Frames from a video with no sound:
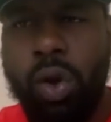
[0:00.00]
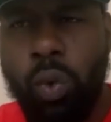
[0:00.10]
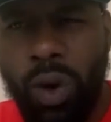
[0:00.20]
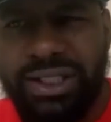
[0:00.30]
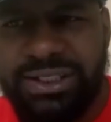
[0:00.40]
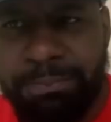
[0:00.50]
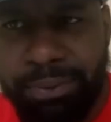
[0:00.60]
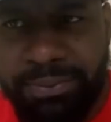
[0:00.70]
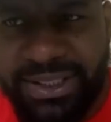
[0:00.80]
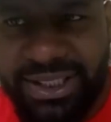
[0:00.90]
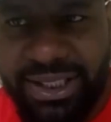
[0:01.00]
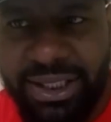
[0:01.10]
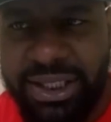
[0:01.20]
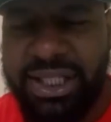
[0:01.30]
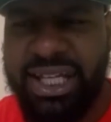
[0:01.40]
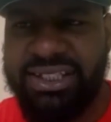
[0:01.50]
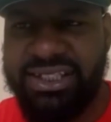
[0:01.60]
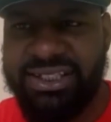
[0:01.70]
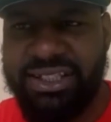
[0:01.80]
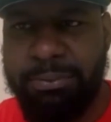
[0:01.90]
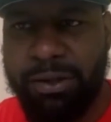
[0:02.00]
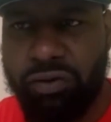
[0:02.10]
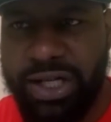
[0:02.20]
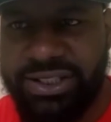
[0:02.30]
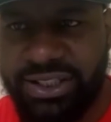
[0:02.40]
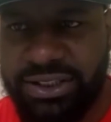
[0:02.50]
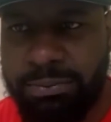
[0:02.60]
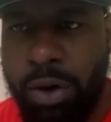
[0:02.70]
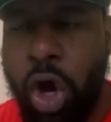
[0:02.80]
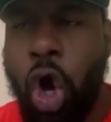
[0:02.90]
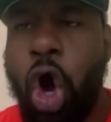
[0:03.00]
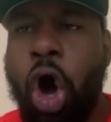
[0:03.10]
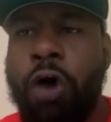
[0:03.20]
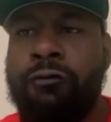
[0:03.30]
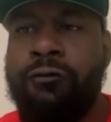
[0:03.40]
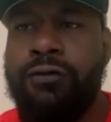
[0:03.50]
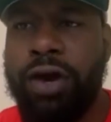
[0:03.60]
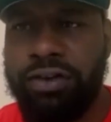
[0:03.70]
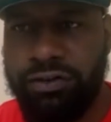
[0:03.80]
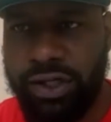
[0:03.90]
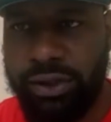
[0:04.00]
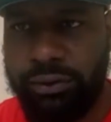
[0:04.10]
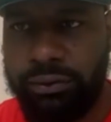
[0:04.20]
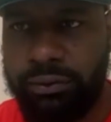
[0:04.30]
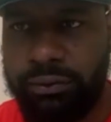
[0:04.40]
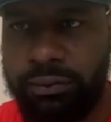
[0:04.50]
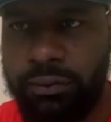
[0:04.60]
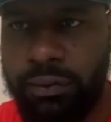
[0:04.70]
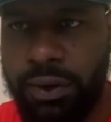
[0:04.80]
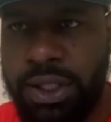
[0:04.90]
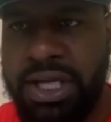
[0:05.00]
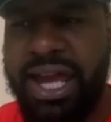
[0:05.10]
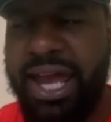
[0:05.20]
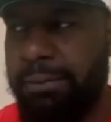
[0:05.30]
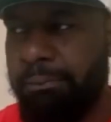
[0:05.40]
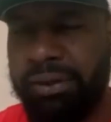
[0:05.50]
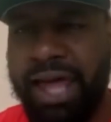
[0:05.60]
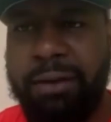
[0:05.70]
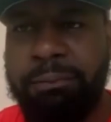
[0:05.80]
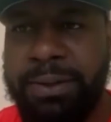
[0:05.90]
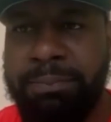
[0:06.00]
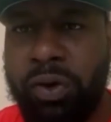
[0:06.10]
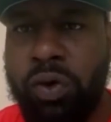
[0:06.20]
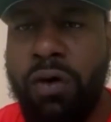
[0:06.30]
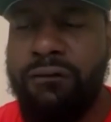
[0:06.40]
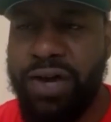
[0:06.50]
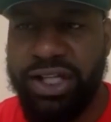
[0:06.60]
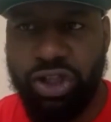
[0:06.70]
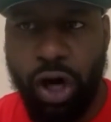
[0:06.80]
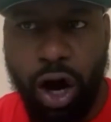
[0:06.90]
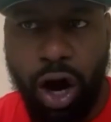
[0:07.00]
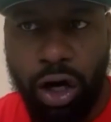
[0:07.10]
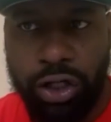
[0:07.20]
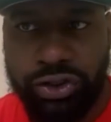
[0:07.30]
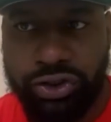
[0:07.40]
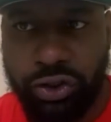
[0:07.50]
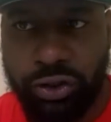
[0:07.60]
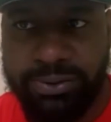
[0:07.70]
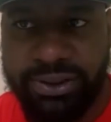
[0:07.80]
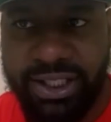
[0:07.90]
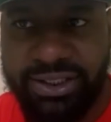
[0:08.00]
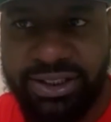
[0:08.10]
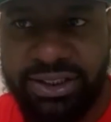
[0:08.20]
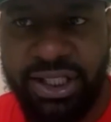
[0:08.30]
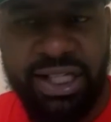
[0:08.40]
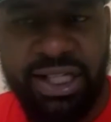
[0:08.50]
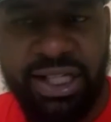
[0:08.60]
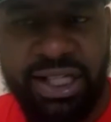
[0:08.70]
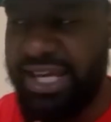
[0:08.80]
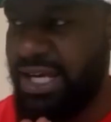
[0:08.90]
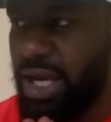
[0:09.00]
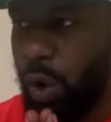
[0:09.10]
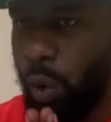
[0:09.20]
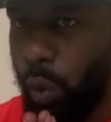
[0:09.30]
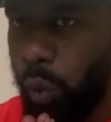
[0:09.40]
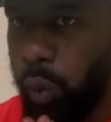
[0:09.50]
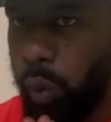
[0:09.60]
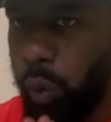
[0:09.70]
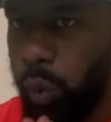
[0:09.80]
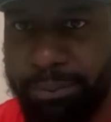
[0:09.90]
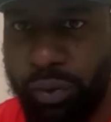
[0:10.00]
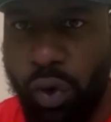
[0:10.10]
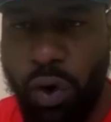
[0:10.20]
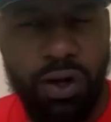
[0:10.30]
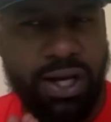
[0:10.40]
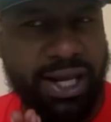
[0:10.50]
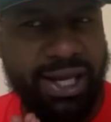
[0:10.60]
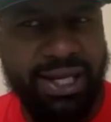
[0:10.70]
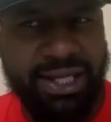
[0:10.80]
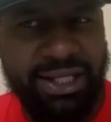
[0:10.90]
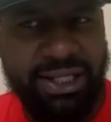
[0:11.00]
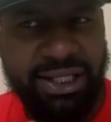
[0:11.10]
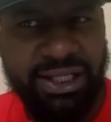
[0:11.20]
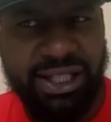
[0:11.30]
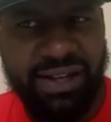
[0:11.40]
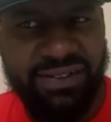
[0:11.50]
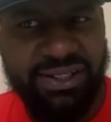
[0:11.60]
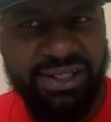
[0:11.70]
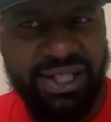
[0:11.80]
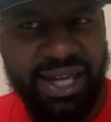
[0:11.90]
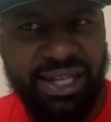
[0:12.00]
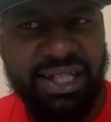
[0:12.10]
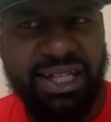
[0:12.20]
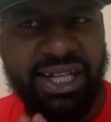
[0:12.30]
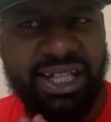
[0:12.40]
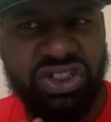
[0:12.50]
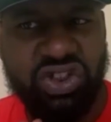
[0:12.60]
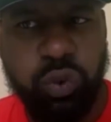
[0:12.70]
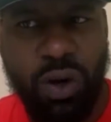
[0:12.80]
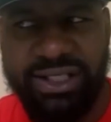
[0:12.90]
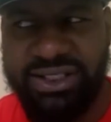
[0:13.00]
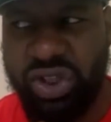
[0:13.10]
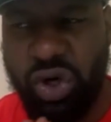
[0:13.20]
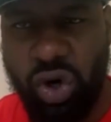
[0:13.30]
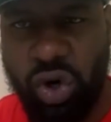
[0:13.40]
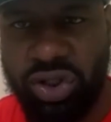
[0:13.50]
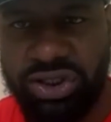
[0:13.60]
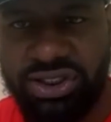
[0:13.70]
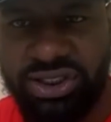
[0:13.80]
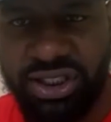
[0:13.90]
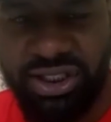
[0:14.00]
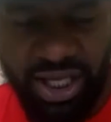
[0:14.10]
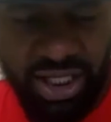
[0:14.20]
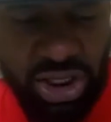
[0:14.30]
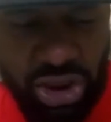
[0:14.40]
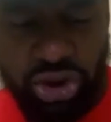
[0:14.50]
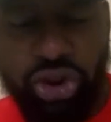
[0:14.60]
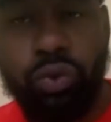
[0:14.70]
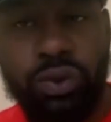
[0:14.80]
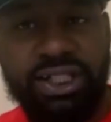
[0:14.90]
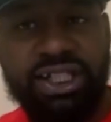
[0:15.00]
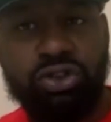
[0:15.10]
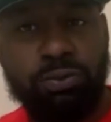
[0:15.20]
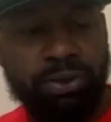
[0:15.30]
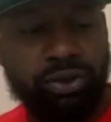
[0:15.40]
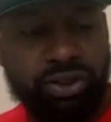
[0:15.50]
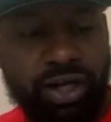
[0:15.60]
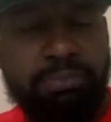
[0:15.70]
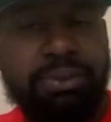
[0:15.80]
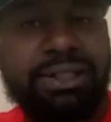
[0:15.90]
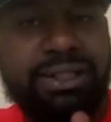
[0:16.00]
White supremacy and systemic racism are very real. And Black people face harder circumstances than white people on any given day and twice on Sunday. Do we need to build up?